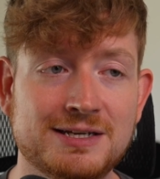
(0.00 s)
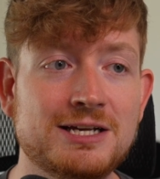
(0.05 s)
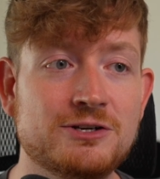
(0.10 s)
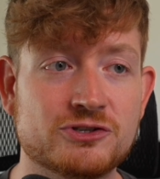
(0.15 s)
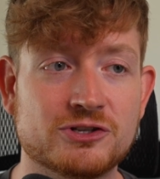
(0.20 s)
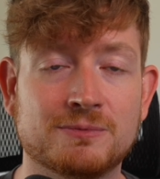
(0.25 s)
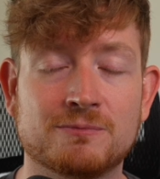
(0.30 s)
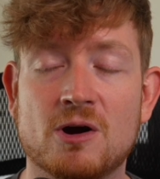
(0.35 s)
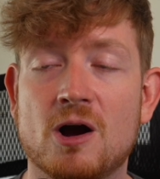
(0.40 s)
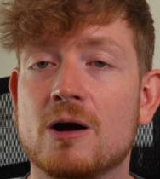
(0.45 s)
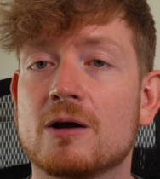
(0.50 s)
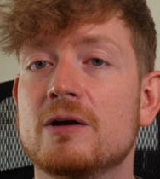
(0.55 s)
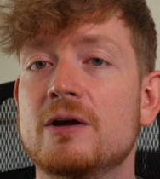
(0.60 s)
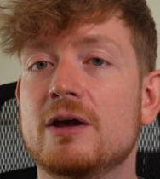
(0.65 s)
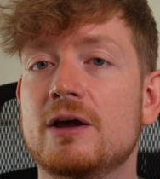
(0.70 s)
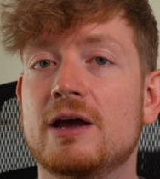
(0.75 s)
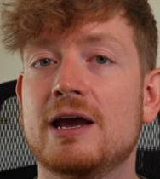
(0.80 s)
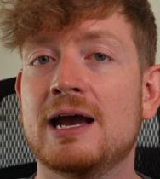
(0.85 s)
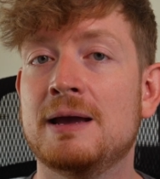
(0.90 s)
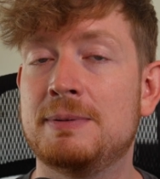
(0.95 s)
them wrong
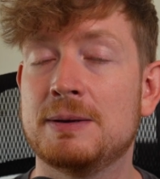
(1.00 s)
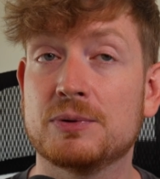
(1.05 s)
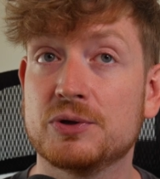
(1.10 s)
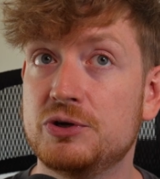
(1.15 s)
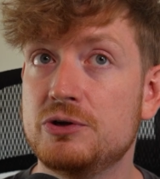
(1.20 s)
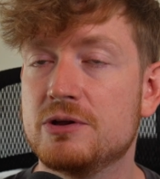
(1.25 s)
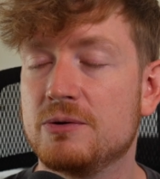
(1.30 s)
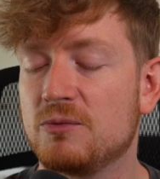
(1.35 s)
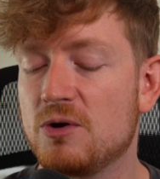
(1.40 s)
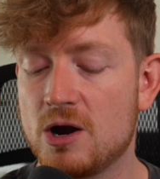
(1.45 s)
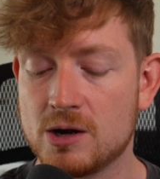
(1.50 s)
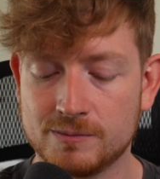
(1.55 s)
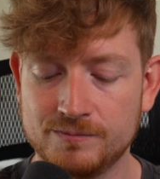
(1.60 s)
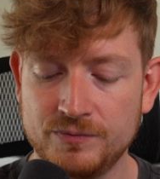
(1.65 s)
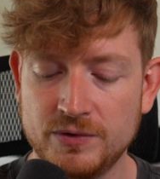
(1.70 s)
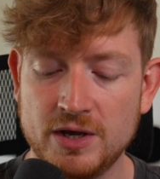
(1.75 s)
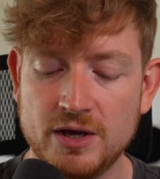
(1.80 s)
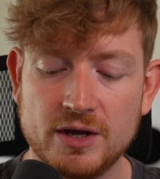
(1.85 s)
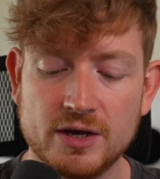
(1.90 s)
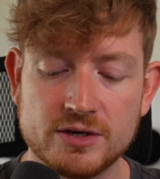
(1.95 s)
and people do them wrong.
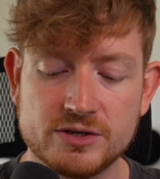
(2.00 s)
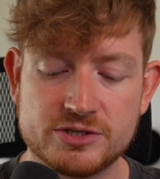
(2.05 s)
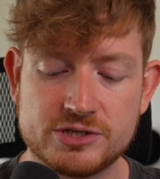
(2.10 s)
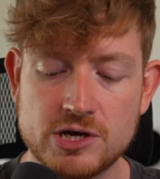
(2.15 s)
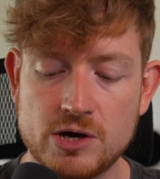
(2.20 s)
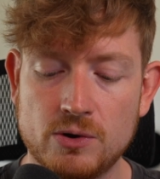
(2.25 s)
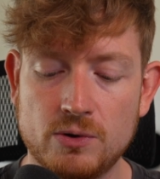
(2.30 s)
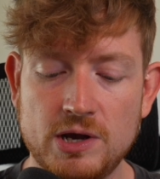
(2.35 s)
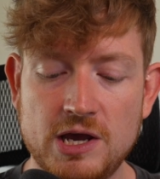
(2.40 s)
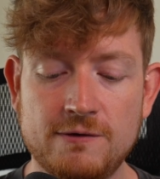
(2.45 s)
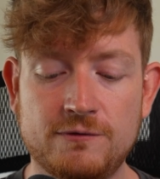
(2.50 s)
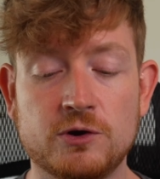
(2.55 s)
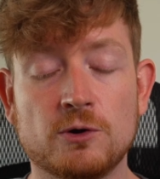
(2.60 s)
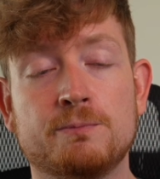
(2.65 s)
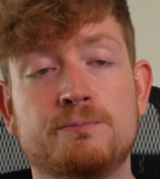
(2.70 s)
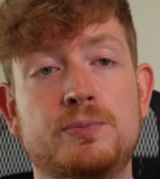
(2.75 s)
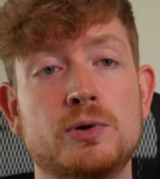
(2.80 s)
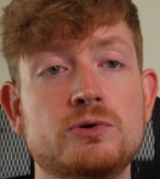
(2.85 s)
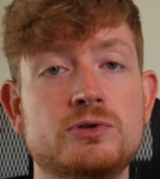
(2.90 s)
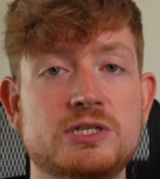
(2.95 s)
So if you're
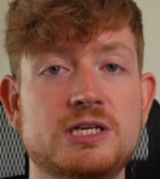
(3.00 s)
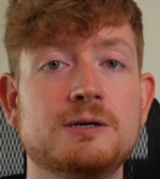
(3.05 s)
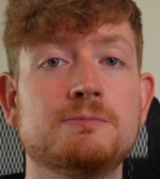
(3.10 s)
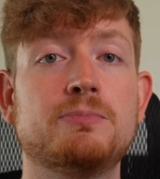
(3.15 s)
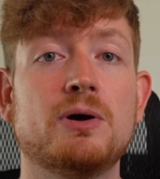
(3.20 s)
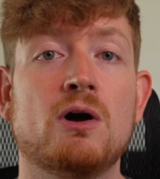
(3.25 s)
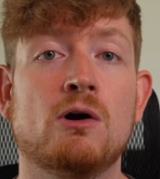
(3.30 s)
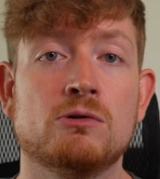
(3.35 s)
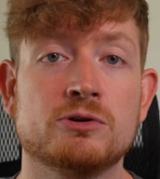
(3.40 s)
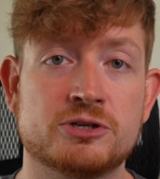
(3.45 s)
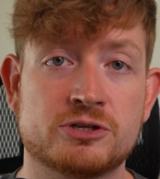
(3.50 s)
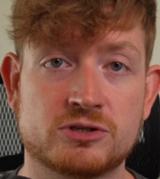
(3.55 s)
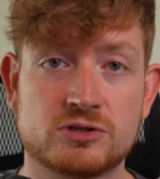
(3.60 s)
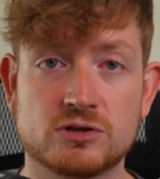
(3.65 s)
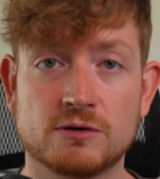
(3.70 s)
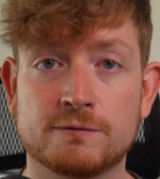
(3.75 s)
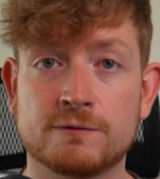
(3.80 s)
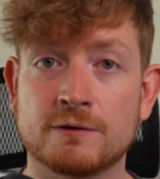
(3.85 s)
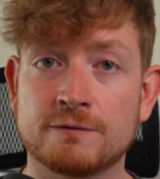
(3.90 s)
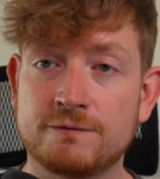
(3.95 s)
boosting posts
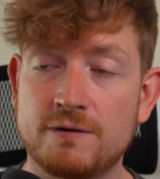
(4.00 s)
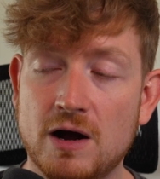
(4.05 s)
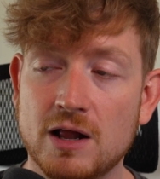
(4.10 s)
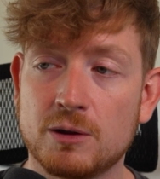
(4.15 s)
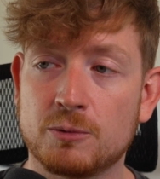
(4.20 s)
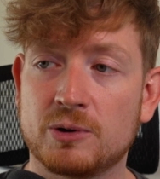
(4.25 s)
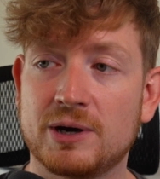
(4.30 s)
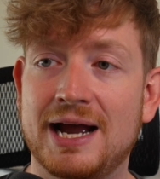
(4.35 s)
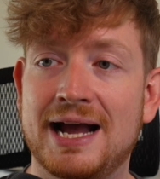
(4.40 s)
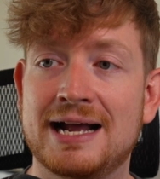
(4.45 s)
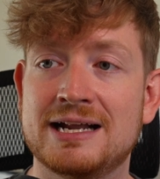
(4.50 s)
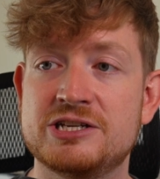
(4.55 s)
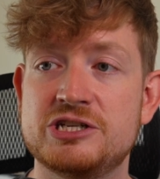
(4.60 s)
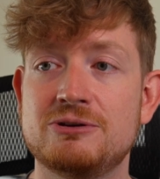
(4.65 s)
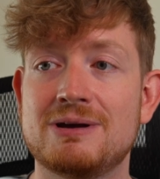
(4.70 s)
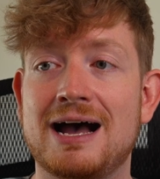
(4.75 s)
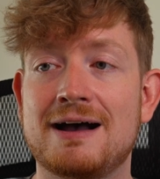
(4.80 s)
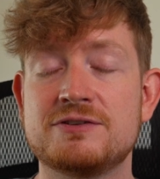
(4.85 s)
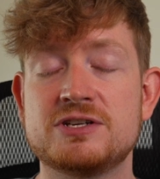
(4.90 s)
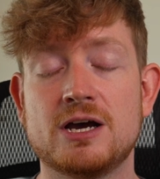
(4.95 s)
for follower ads, you
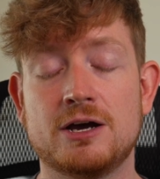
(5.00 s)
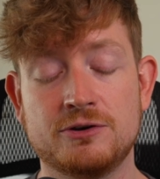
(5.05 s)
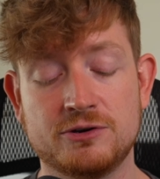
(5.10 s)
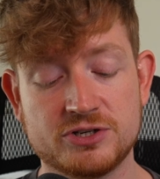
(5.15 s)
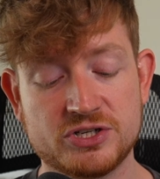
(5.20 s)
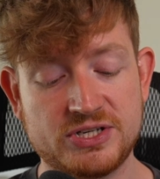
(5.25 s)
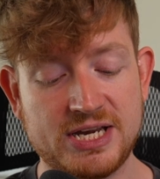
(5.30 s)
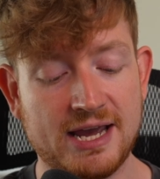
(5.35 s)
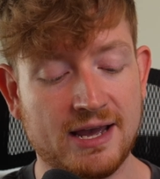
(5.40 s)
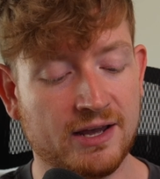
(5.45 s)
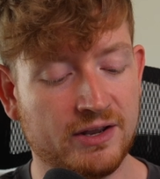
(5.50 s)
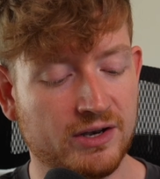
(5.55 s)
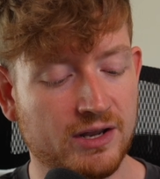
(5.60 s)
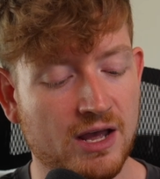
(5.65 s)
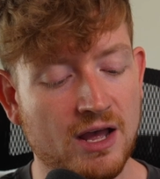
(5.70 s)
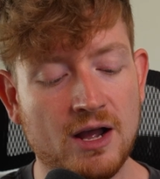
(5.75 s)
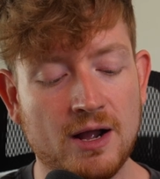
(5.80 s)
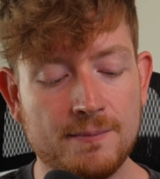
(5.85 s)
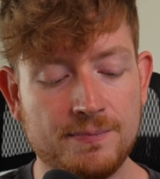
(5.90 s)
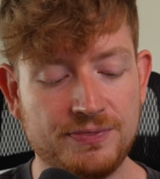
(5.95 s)
have to understand
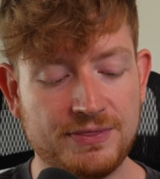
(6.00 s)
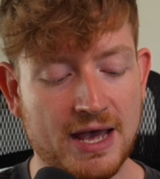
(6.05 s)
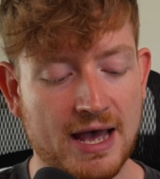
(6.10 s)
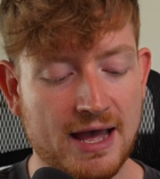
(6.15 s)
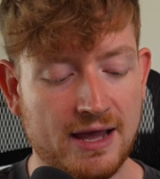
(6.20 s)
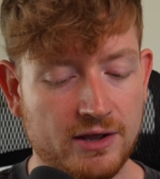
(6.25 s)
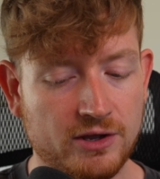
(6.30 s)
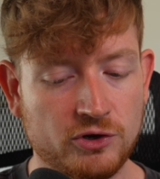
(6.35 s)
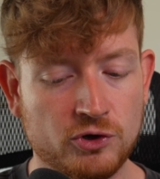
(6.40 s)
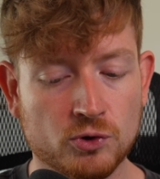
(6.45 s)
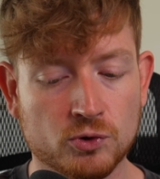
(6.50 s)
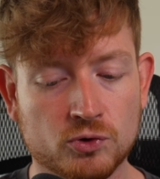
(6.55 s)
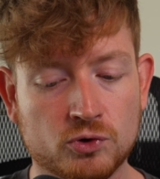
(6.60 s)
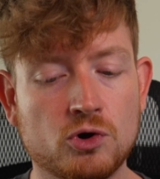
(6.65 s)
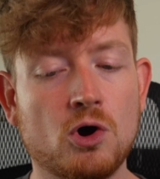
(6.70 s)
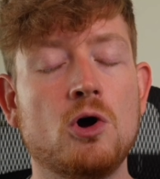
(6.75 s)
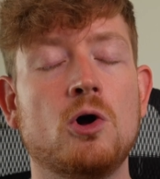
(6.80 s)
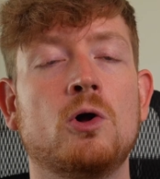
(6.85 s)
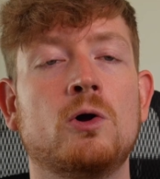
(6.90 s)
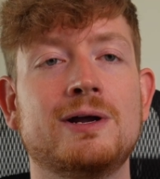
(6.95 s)
that your
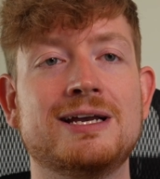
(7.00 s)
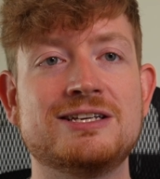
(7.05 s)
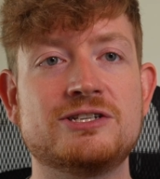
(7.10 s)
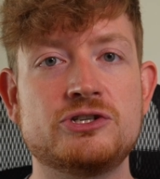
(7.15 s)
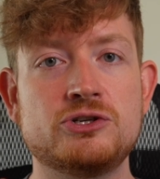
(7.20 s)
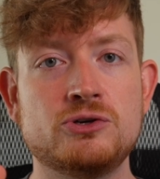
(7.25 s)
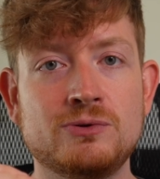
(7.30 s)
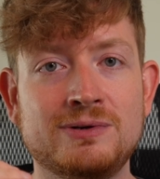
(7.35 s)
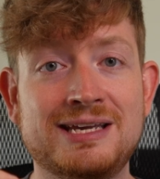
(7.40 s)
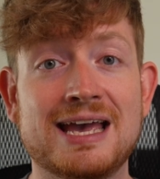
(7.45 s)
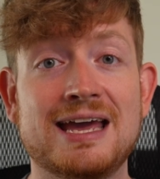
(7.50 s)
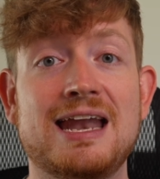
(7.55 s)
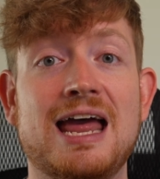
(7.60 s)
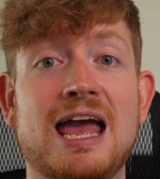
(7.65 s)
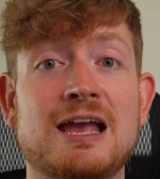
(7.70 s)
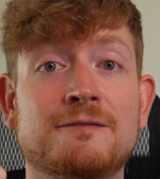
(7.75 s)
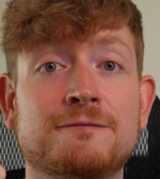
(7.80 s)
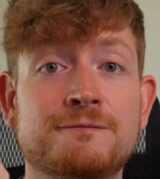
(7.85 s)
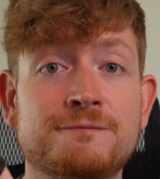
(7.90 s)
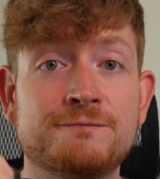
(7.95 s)
goal is to get
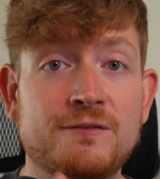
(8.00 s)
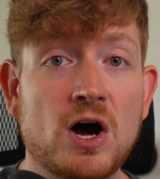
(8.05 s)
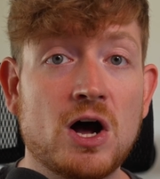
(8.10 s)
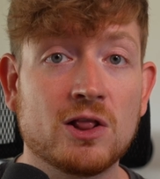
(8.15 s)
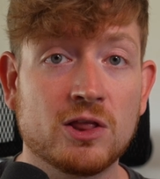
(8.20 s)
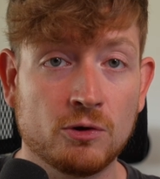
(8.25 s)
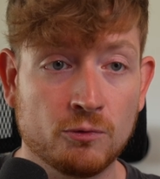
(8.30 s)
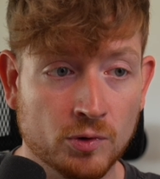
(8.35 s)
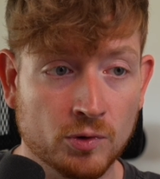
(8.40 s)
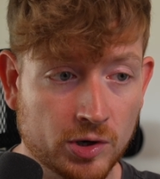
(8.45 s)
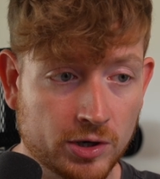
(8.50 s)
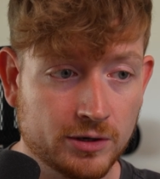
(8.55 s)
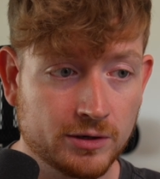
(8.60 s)
a follower.